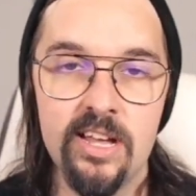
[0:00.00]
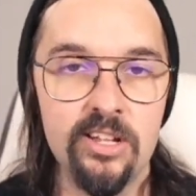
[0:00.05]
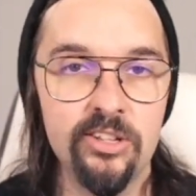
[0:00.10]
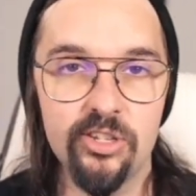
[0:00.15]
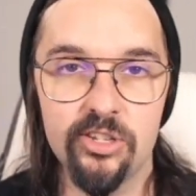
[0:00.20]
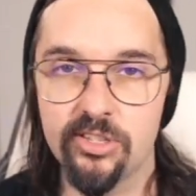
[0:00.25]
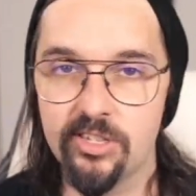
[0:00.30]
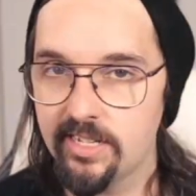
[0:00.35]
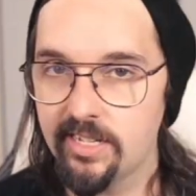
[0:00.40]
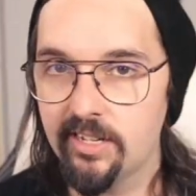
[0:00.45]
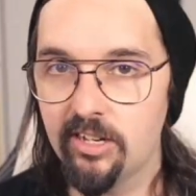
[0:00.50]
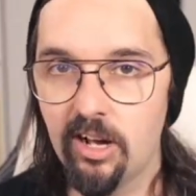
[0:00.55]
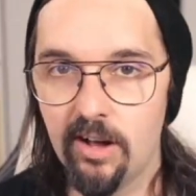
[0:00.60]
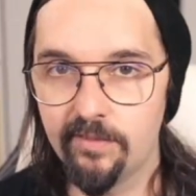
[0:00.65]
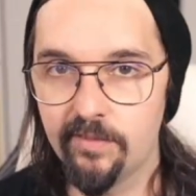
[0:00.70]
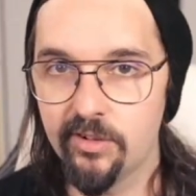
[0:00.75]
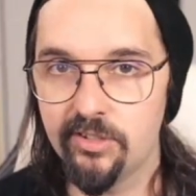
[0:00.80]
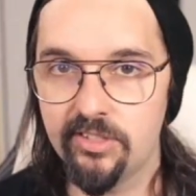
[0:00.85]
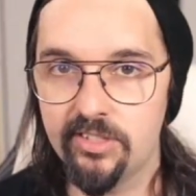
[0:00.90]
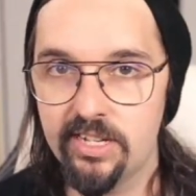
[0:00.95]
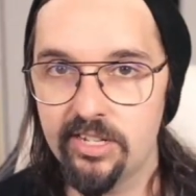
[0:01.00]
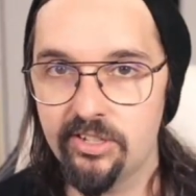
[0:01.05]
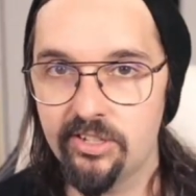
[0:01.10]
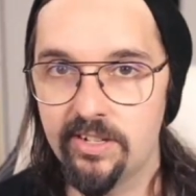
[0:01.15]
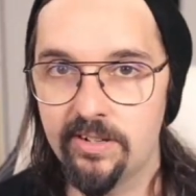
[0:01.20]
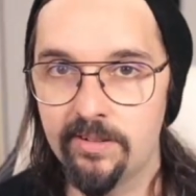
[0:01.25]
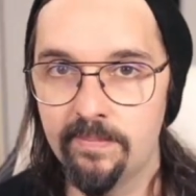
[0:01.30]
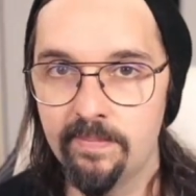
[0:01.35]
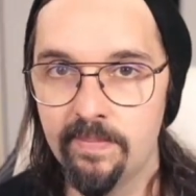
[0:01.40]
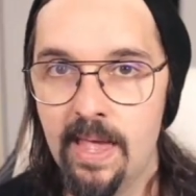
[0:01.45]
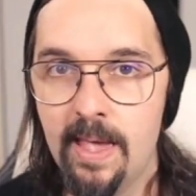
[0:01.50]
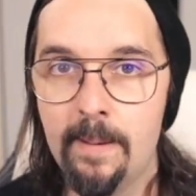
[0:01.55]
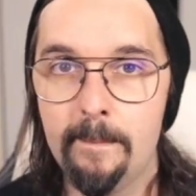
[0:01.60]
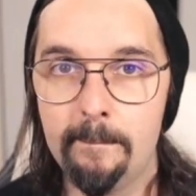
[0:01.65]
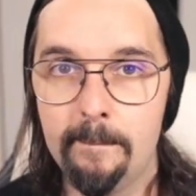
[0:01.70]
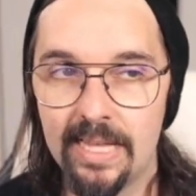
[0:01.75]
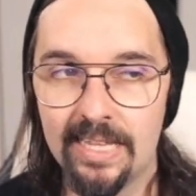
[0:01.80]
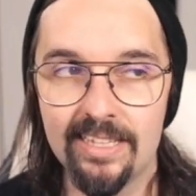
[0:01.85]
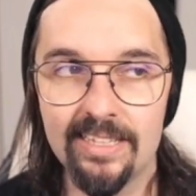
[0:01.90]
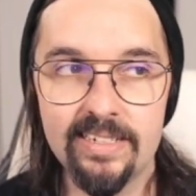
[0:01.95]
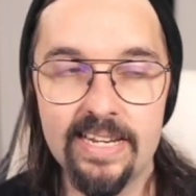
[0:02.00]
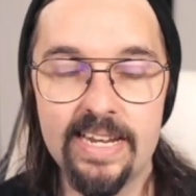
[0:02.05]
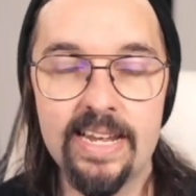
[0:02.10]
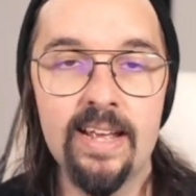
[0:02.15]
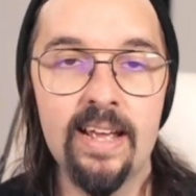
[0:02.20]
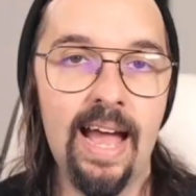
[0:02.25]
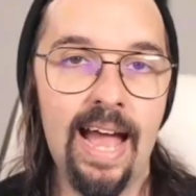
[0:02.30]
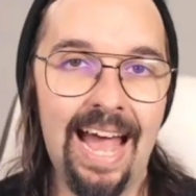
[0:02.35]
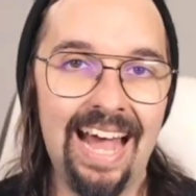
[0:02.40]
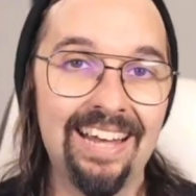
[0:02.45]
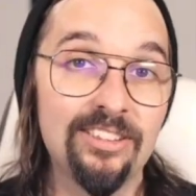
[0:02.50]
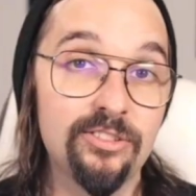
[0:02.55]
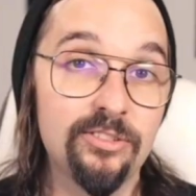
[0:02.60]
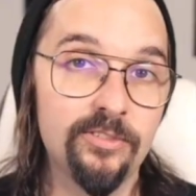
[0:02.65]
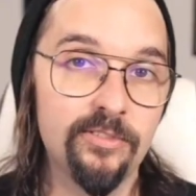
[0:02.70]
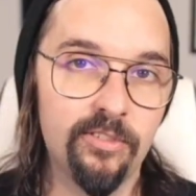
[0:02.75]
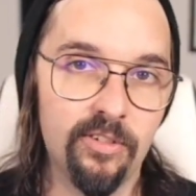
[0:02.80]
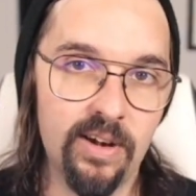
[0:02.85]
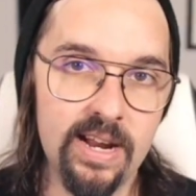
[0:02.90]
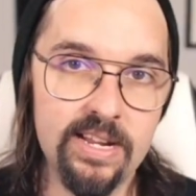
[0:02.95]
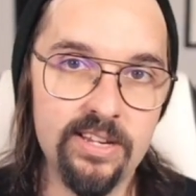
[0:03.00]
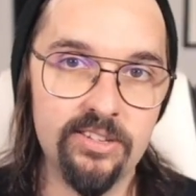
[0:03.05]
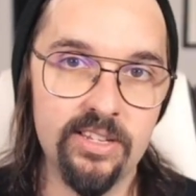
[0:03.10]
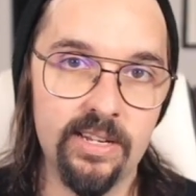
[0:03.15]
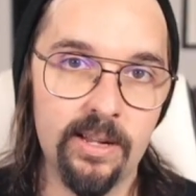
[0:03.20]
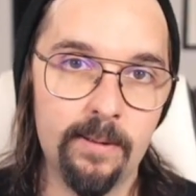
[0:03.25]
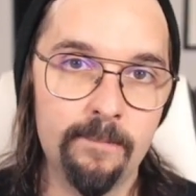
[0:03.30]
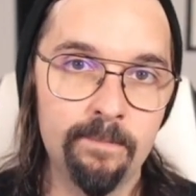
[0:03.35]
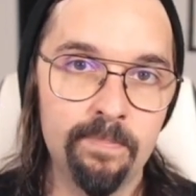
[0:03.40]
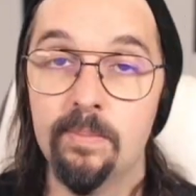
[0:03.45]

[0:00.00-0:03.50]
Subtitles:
Just like a conversation, melody has phrasing.